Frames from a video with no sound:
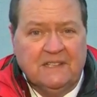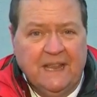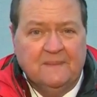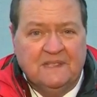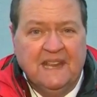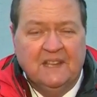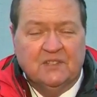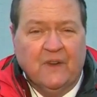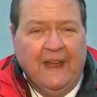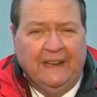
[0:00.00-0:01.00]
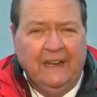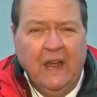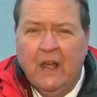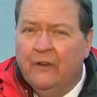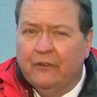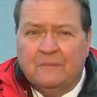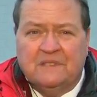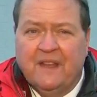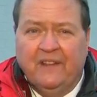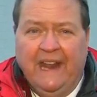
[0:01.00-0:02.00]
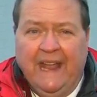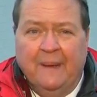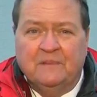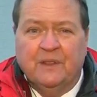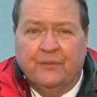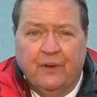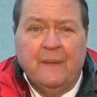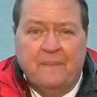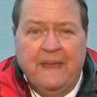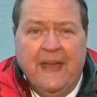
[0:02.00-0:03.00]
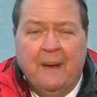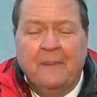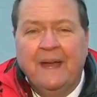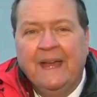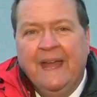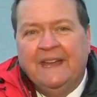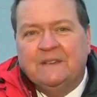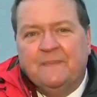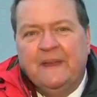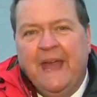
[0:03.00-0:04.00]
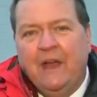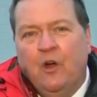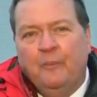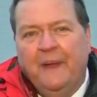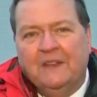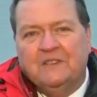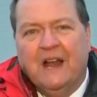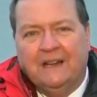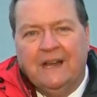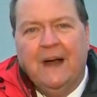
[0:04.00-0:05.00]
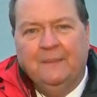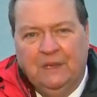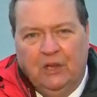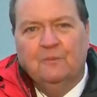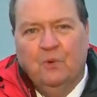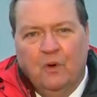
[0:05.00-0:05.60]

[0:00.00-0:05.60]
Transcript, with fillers: CMC in Scranton from 7 a.m. to 3 p.m. Head to pahomepage.com to learn